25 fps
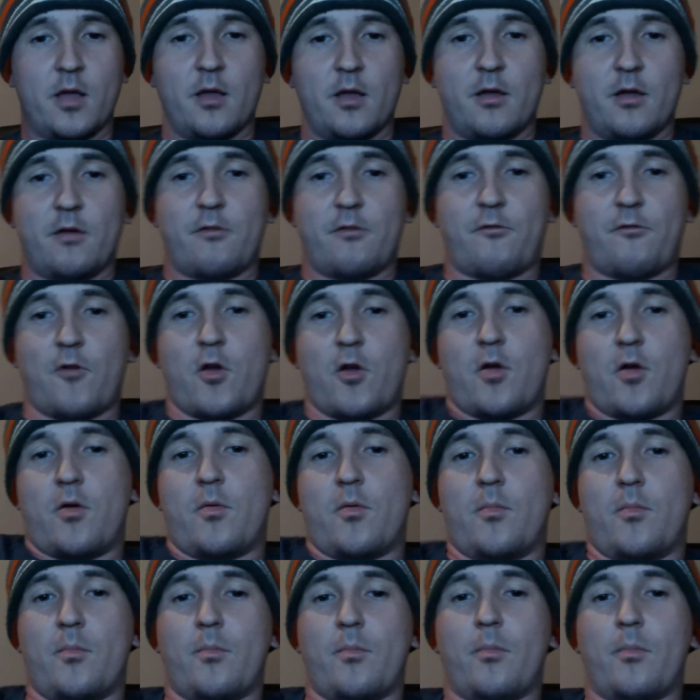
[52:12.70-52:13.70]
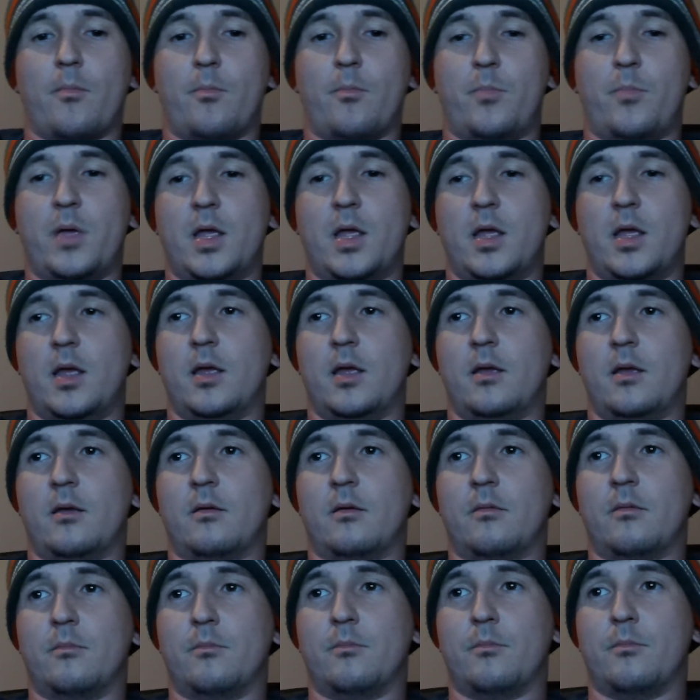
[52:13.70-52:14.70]
from
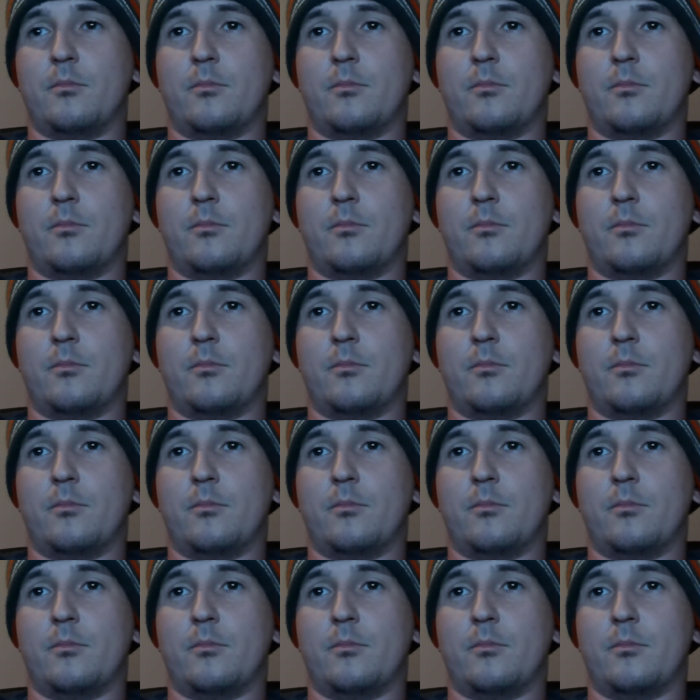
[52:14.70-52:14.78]
being